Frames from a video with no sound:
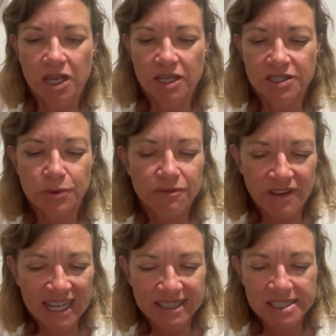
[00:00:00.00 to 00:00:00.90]
So in
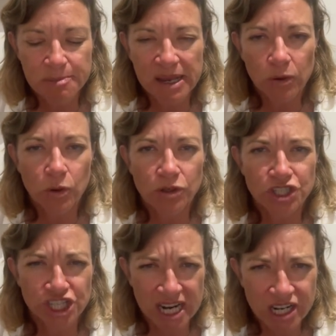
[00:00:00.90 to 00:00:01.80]
fact, the spinal cord
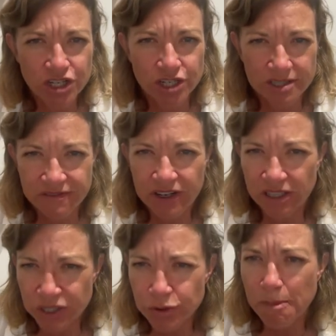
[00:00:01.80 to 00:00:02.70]
changes
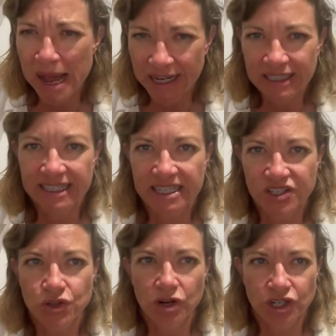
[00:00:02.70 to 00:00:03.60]
fairly dramatically in
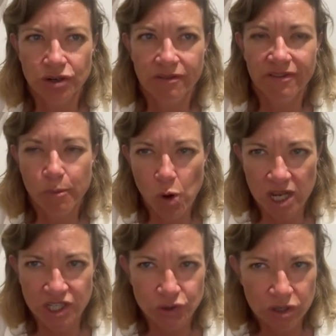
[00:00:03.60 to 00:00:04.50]
structure from
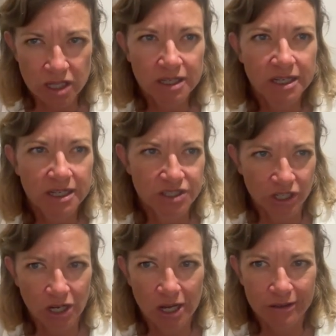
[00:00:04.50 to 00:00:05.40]
rostral to
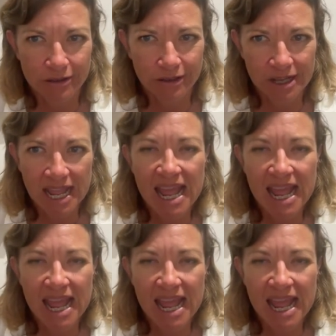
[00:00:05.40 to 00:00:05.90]
caudal.